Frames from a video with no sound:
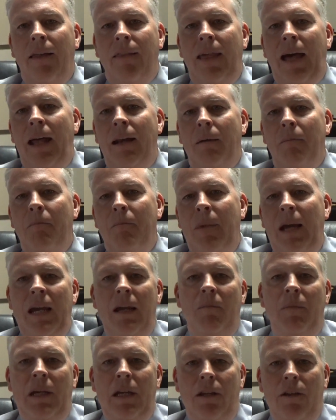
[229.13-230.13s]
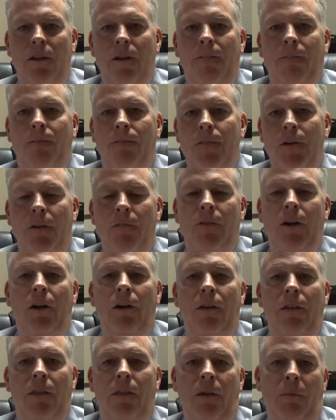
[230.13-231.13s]
that may be
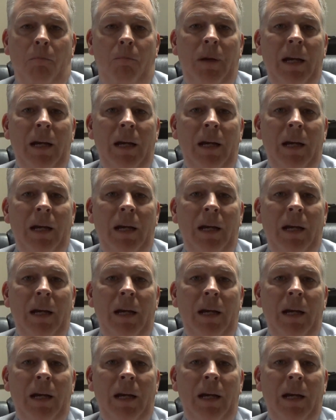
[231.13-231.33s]
the